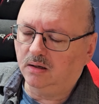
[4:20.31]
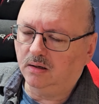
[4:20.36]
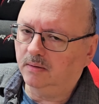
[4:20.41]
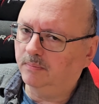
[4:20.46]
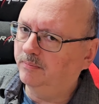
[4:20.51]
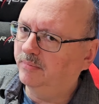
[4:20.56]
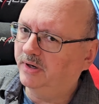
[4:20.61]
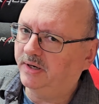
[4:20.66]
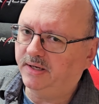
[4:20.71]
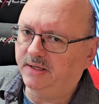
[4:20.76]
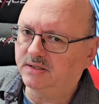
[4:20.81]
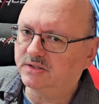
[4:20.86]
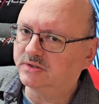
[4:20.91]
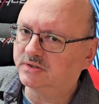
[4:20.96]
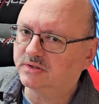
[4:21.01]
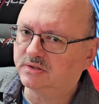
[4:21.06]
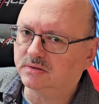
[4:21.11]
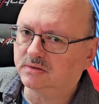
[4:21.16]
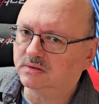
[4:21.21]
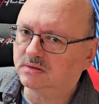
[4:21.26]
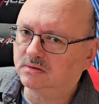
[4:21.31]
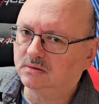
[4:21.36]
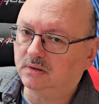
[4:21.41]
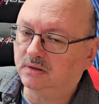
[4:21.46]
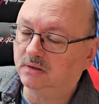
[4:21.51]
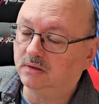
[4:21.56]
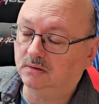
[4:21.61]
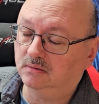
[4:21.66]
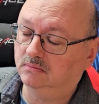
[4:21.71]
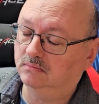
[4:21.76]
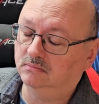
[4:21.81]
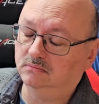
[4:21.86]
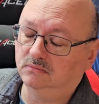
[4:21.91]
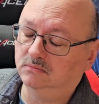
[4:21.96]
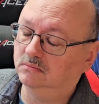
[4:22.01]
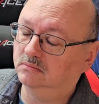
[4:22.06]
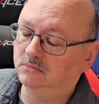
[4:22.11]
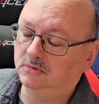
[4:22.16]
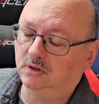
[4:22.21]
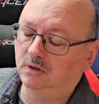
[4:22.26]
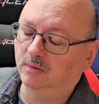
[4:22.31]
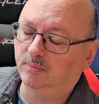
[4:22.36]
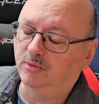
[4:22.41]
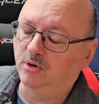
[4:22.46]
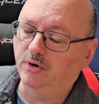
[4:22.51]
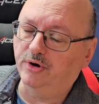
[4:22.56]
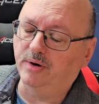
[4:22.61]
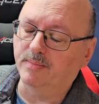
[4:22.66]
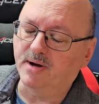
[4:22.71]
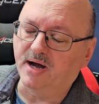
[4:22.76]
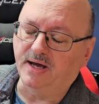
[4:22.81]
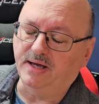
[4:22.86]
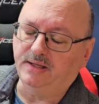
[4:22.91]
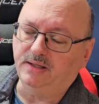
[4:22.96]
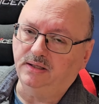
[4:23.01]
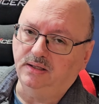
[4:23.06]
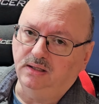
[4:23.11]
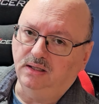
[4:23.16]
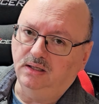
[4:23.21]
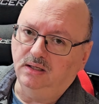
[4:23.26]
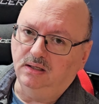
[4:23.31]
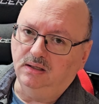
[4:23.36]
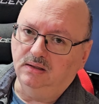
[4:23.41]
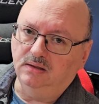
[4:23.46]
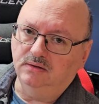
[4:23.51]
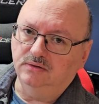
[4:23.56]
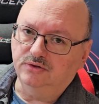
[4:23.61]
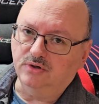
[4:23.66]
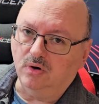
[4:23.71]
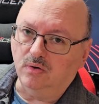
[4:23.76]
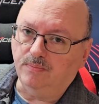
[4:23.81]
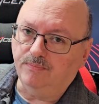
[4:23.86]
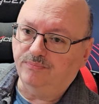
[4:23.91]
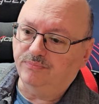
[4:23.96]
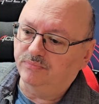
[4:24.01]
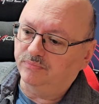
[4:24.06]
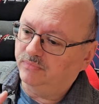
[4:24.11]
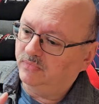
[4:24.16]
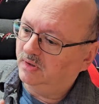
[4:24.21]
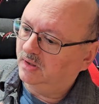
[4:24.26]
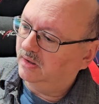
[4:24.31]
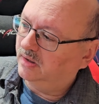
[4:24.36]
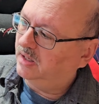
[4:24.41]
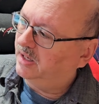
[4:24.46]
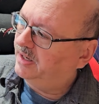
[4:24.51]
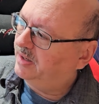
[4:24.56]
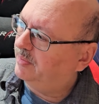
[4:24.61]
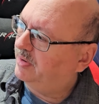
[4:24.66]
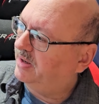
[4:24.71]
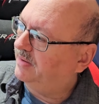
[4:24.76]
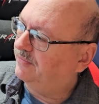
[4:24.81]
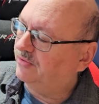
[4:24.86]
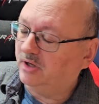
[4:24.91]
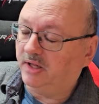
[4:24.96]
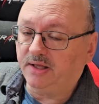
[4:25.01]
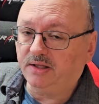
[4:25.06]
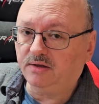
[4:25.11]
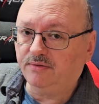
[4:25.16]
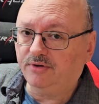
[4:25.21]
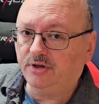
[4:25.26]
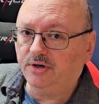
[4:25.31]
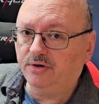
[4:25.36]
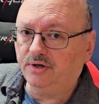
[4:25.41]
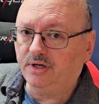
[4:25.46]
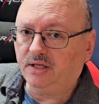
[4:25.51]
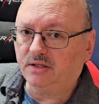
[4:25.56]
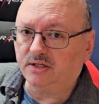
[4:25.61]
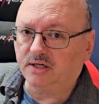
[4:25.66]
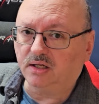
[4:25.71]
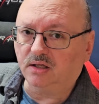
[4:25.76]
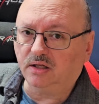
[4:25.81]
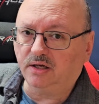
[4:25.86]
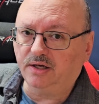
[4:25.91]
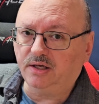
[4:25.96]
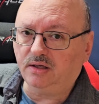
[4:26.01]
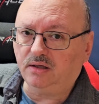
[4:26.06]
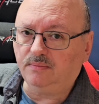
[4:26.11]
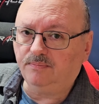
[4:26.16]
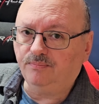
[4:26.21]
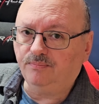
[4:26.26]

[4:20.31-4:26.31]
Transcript: but it'll blow your mind. So, anyway, if you like the video, hit that like.